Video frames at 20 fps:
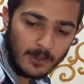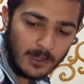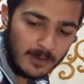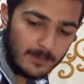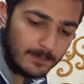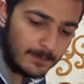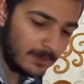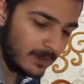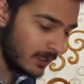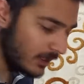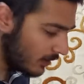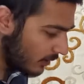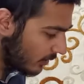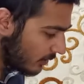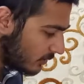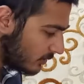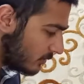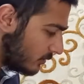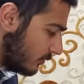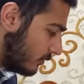Okay,
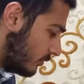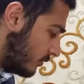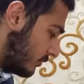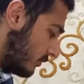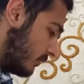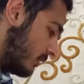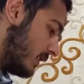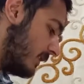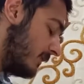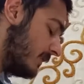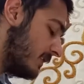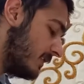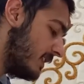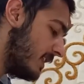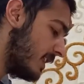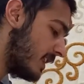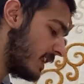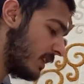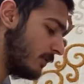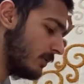so even
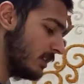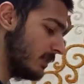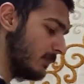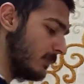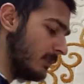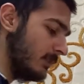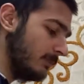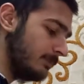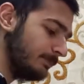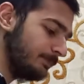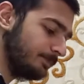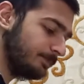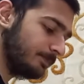they are countable.